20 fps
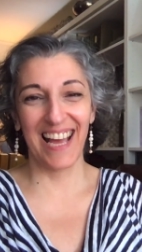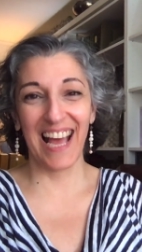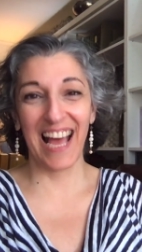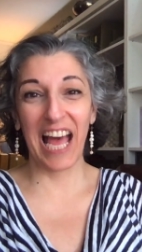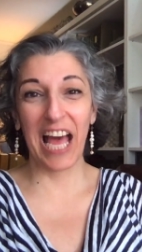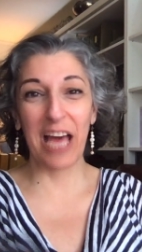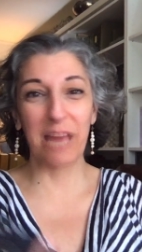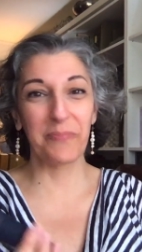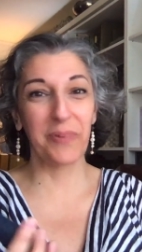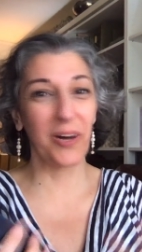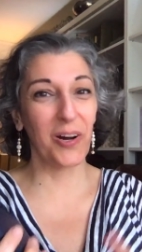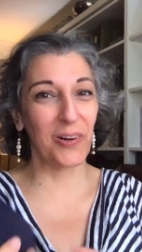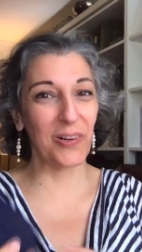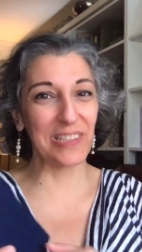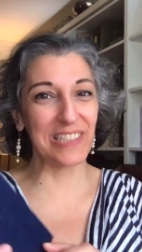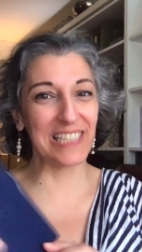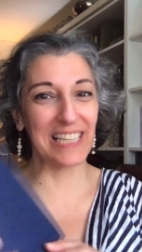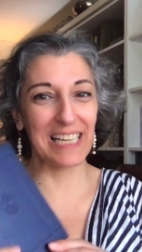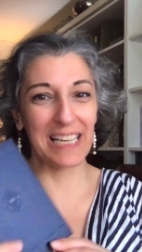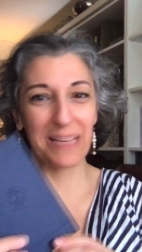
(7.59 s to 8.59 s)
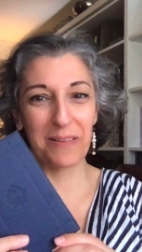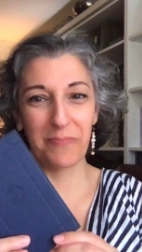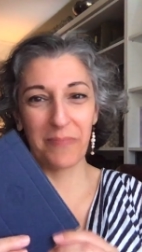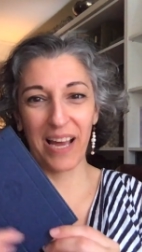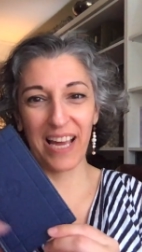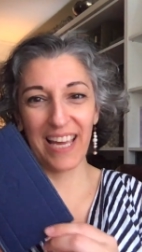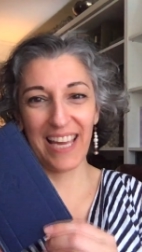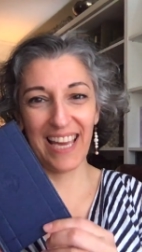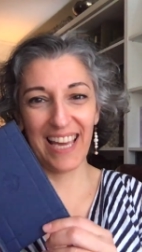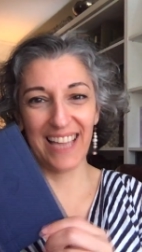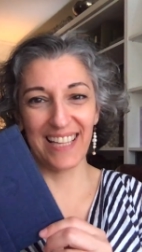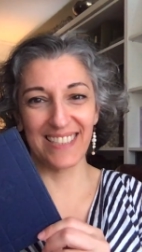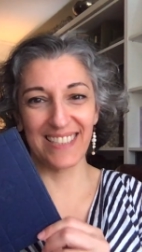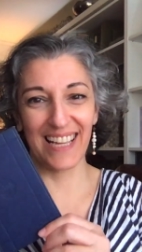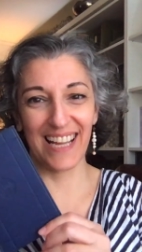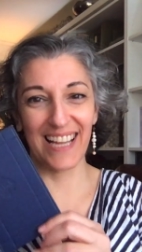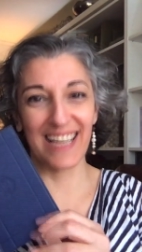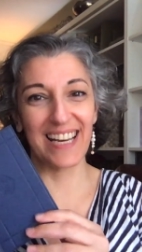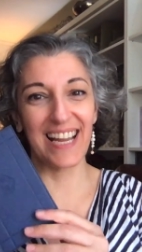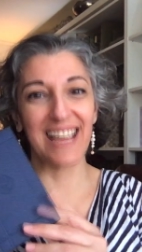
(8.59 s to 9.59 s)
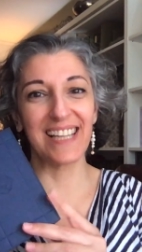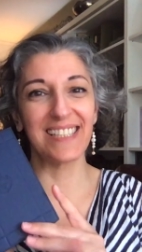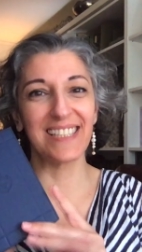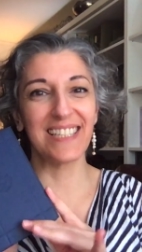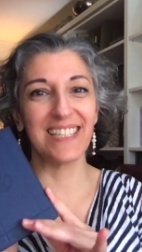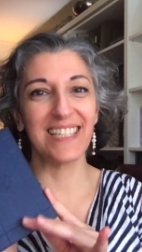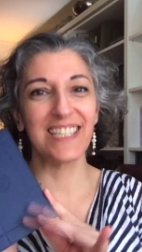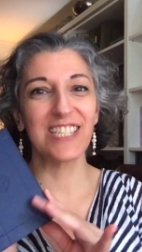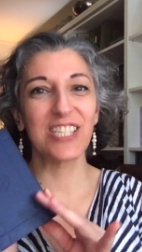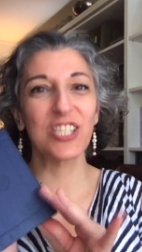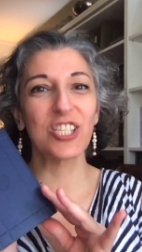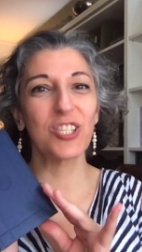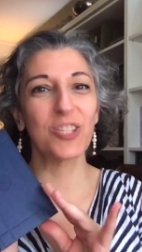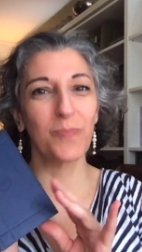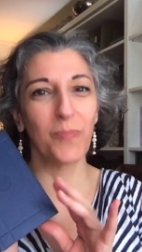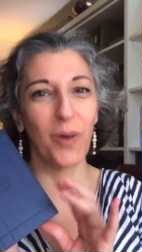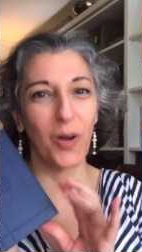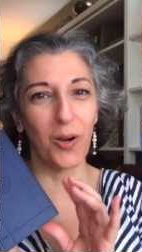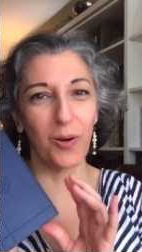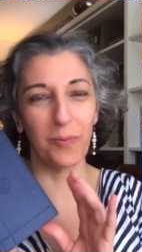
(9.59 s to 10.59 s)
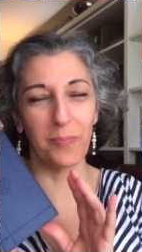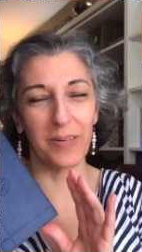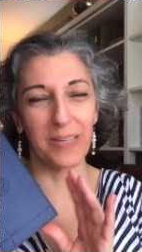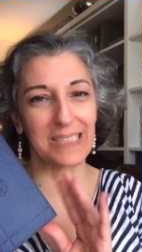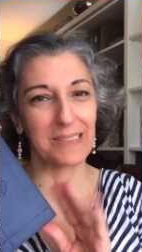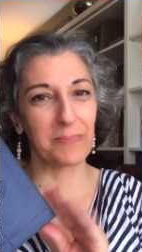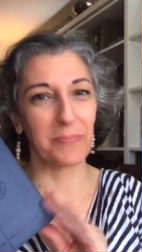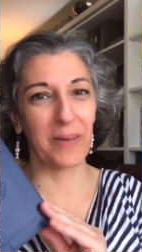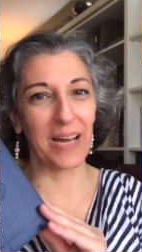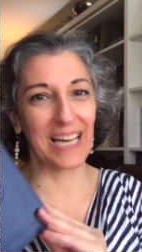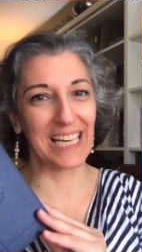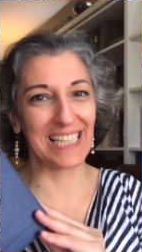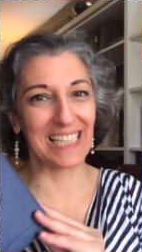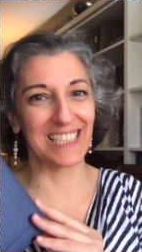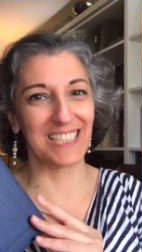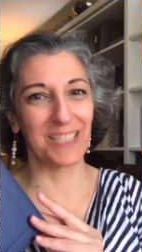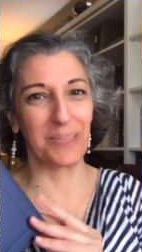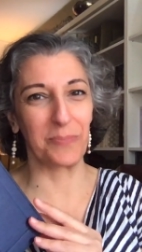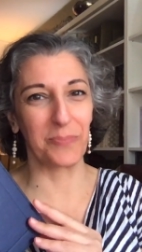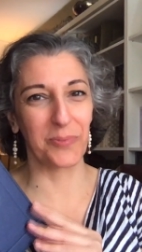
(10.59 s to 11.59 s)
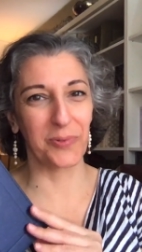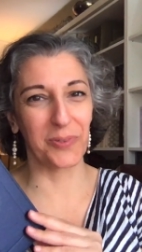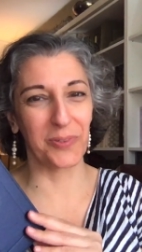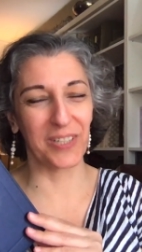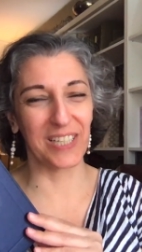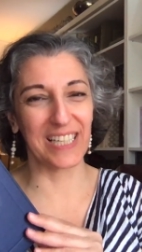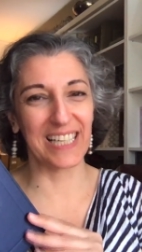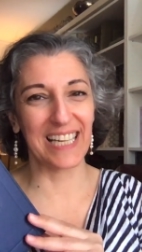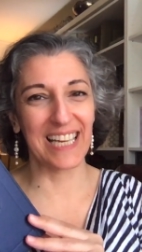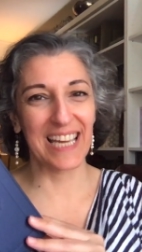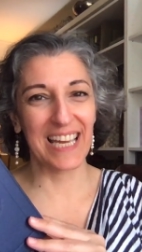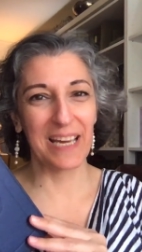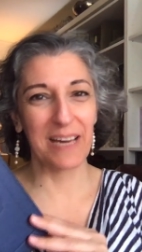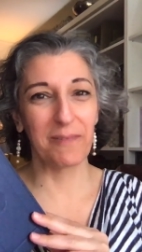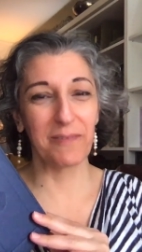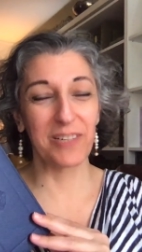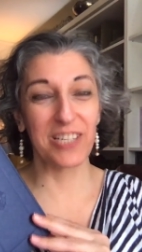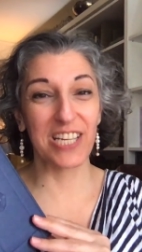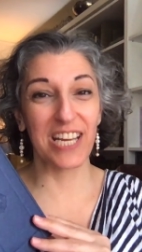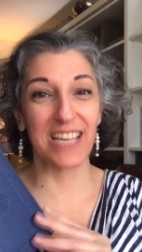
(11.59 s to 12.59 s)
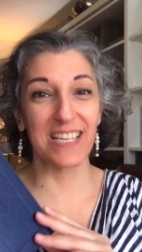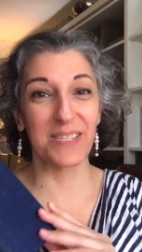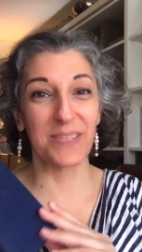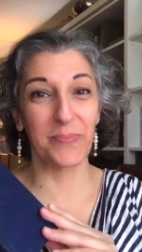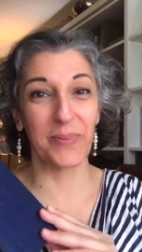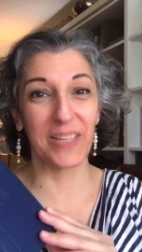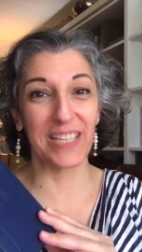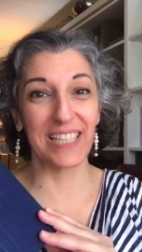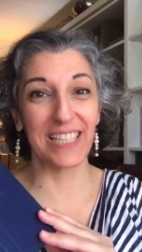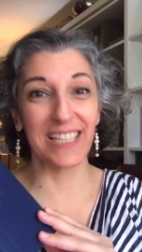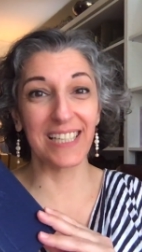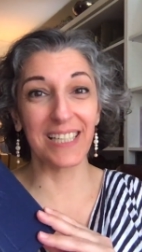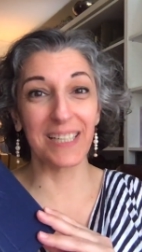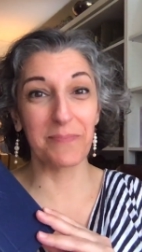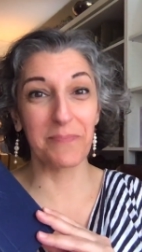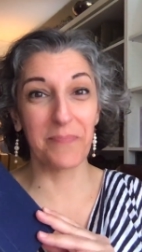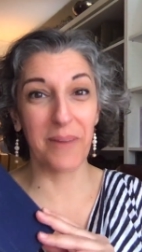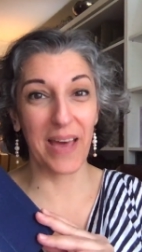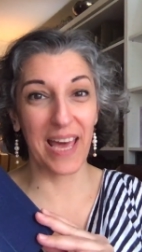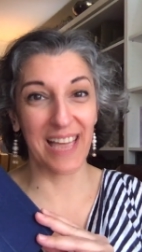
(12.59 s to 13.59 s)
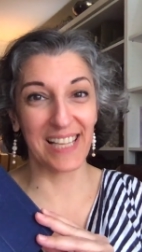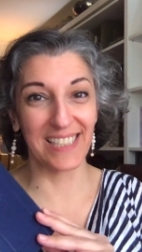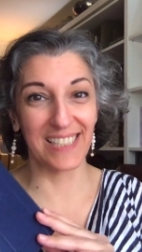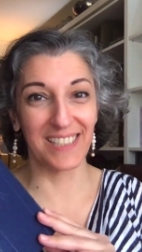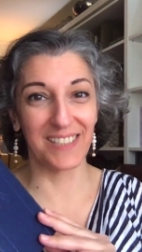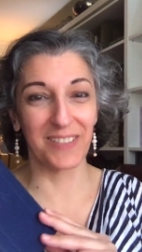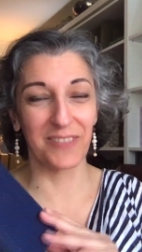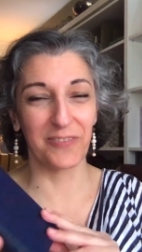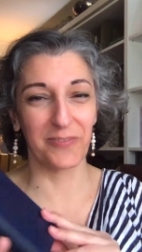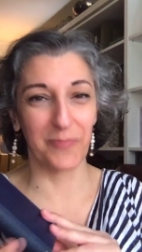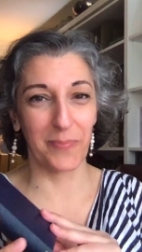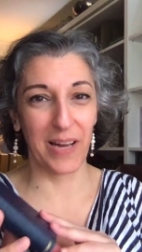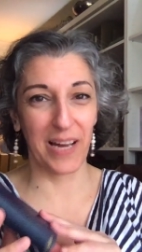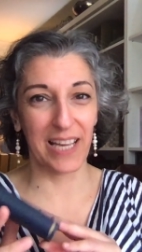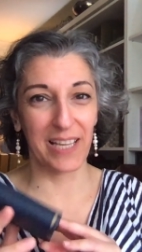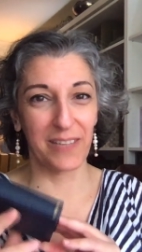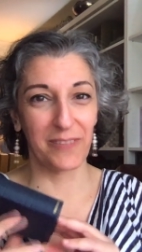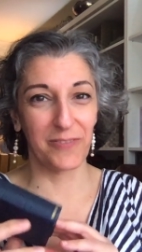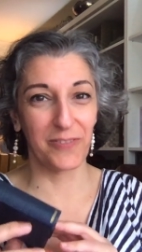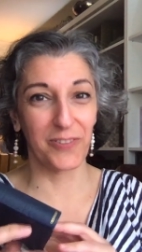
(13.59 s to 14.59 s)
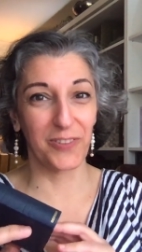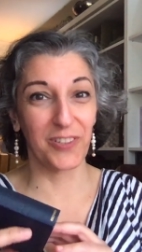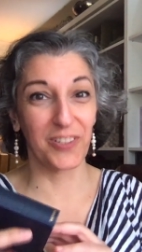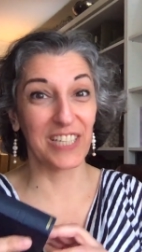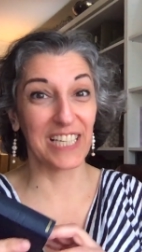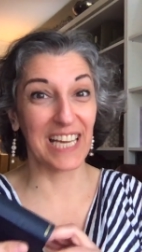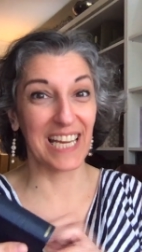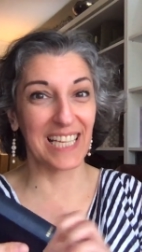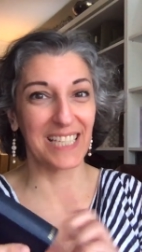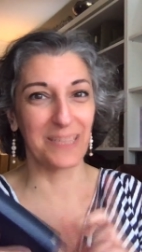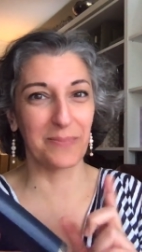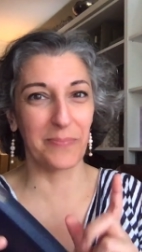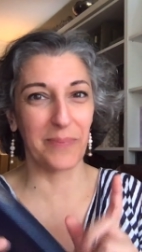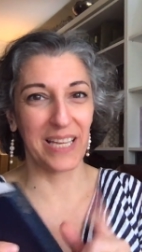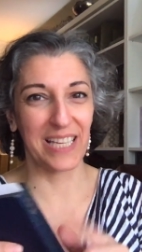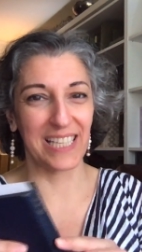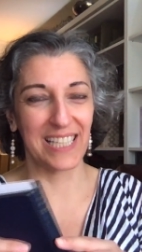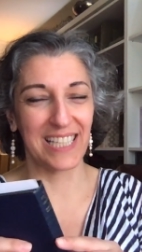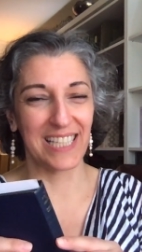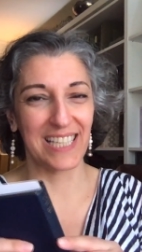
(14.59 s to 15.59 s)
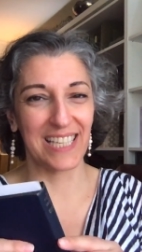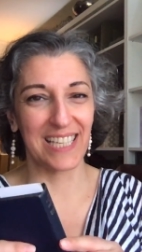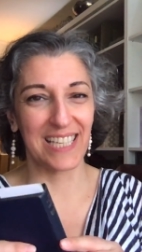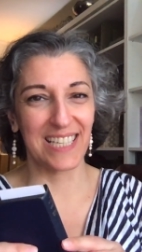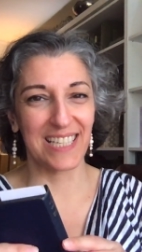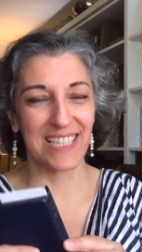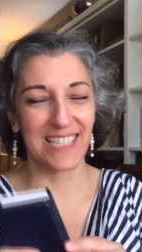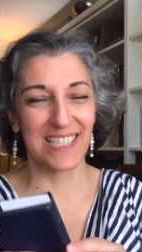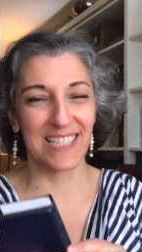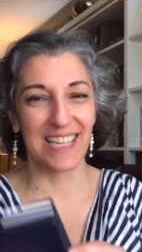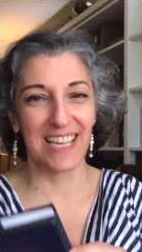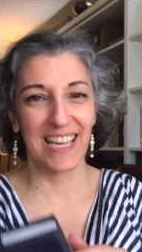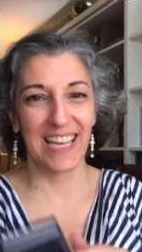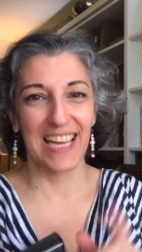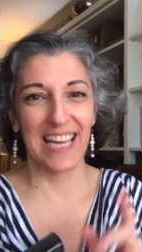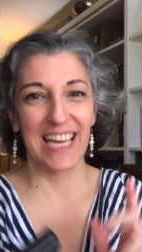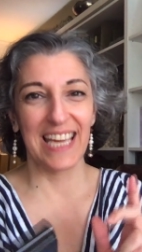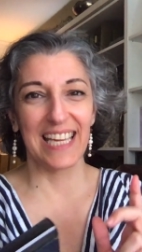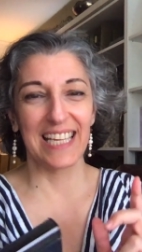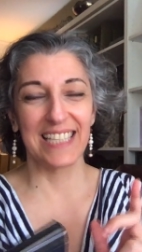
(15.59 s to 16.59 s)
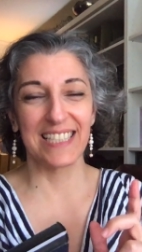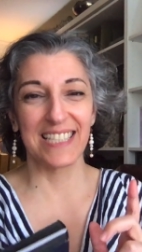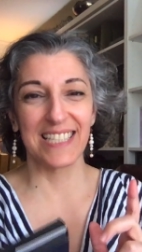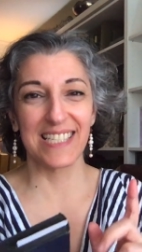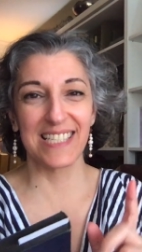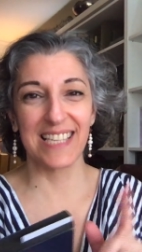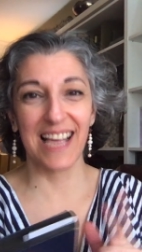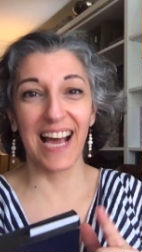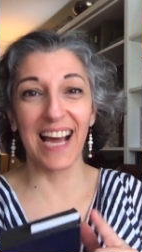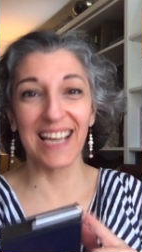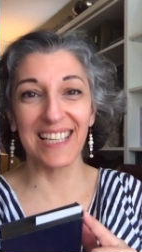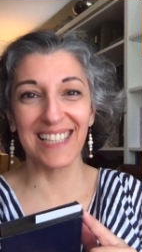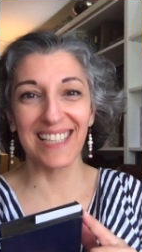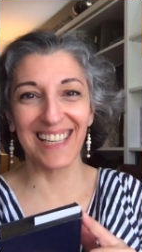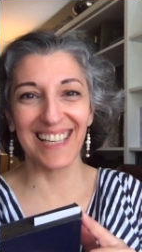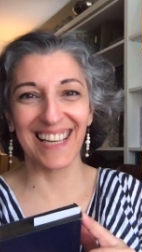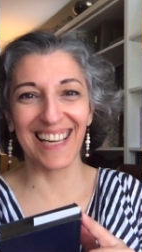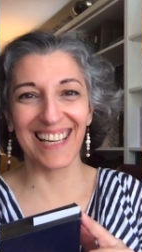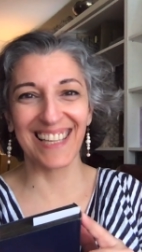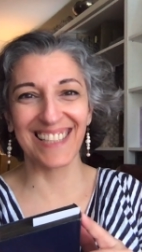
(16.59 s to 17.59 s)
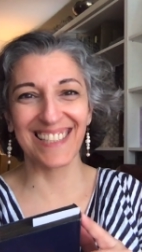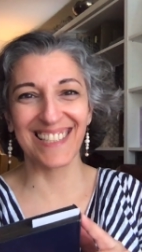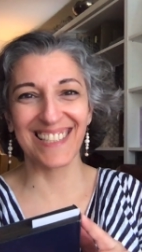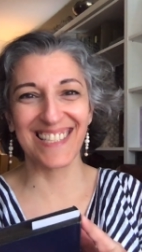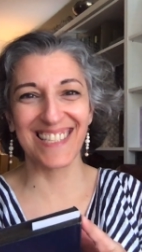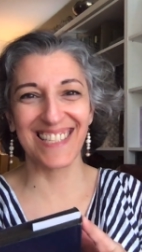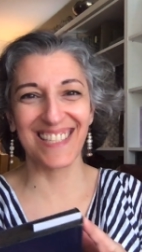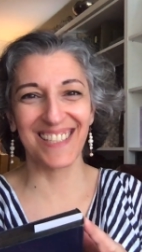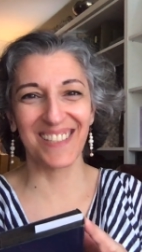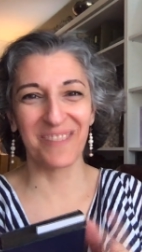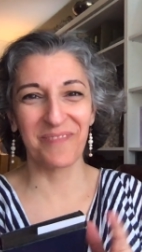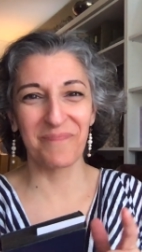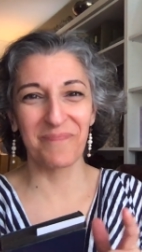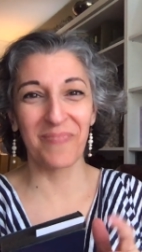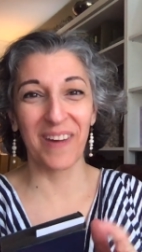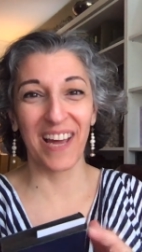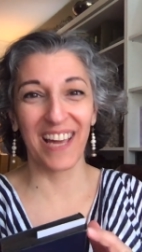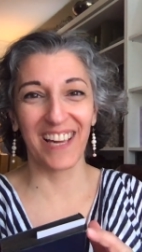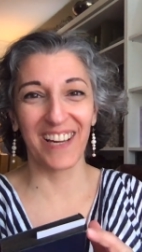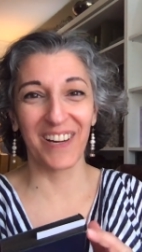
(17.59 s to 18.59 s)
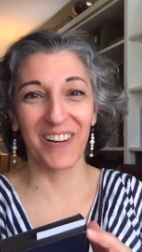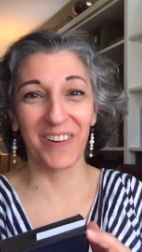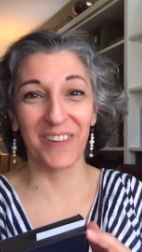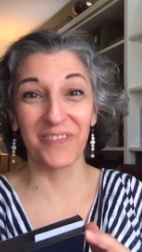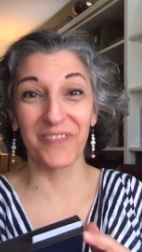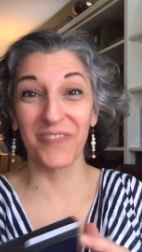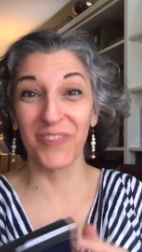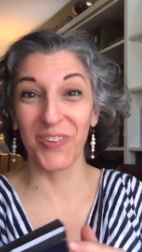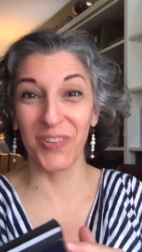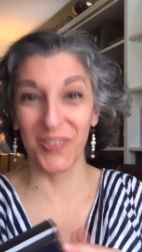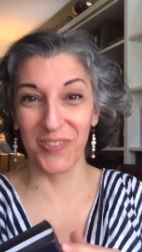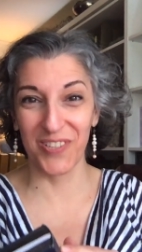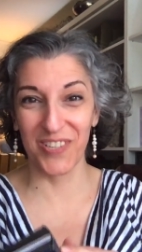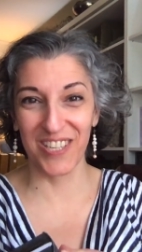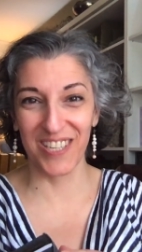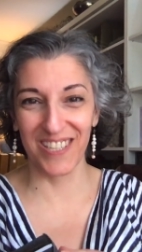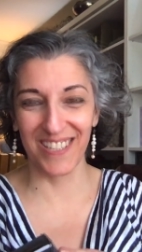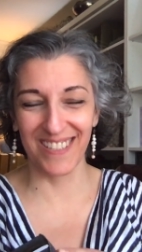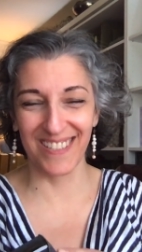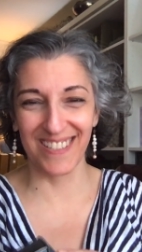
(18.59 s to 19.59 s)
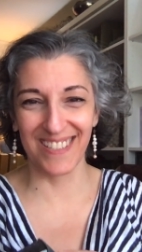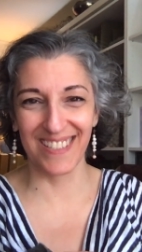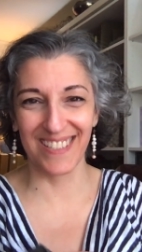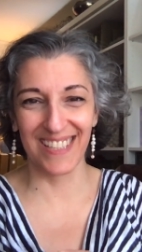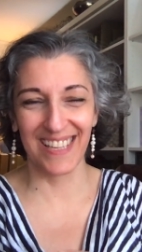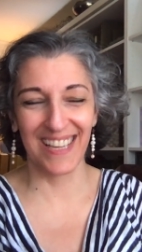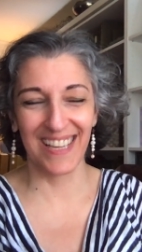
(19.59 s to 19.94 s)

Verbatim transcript: I'm holding in my hand another small but mighty book, which has been a companion of mine for a great many years. It is Analects by Confucius.